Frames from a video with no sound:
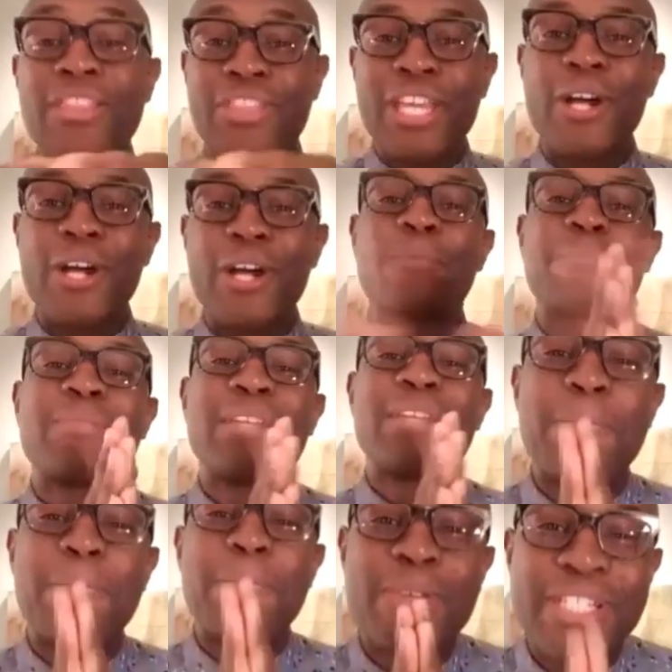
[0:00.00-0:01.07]
Theo,
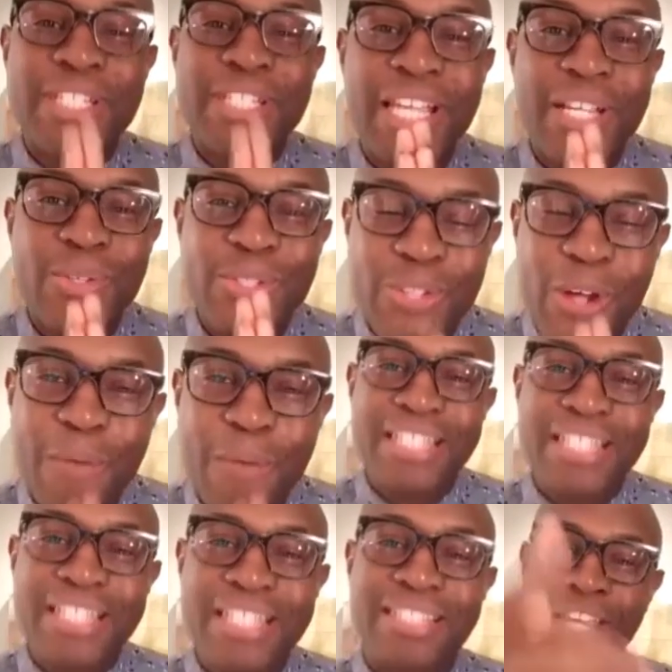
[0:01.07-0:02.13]
I appreciate you so
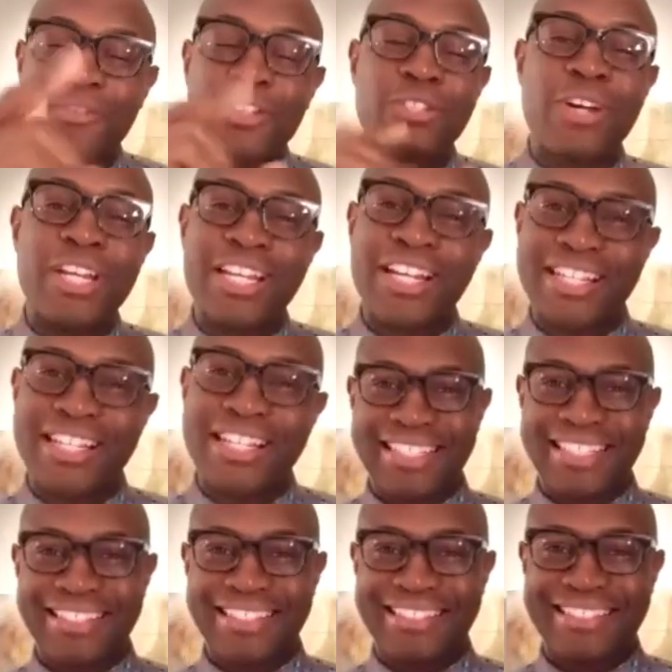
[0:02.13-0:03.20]
much. Thank you for joining
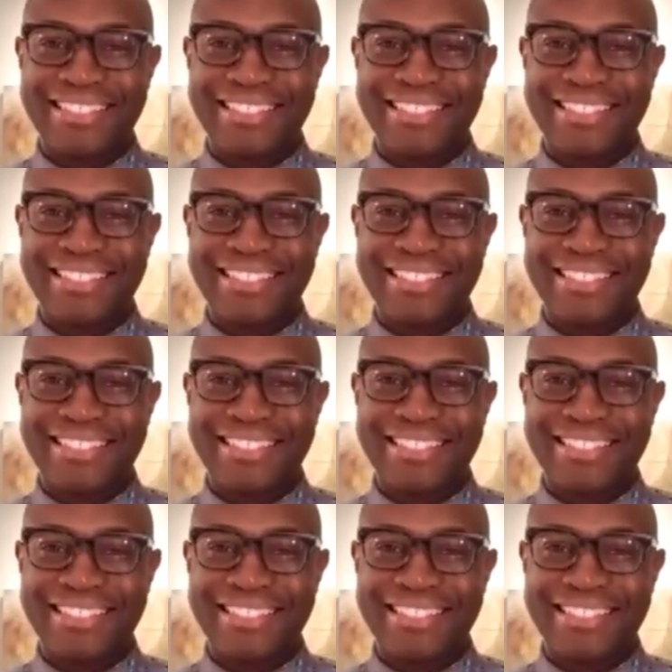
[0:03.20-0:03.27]
us.